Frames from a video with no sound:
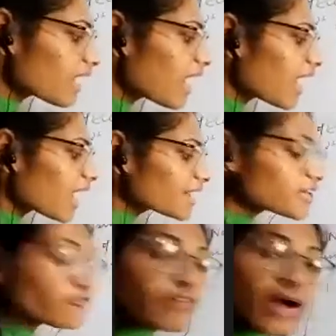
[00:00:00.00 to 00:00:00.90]
R
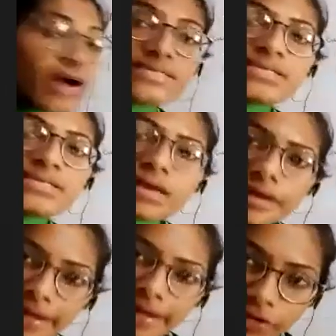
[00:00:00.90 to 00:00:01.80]
defines
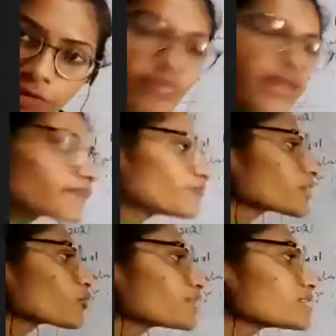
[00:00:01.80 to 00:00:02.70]
radio wave
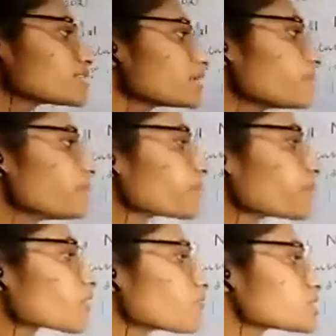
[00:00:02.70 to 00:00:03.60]
frequency,
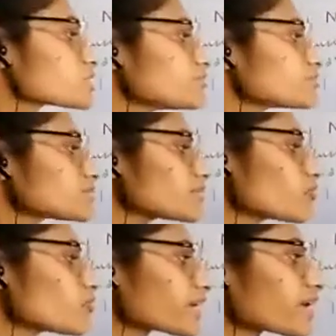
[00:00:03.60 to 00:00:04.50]
which comes
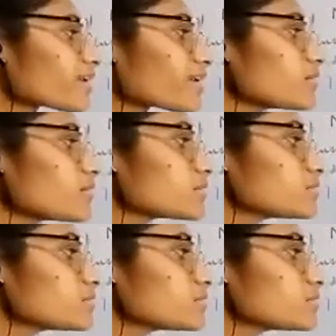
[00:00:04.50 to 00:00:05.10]
somewhere here.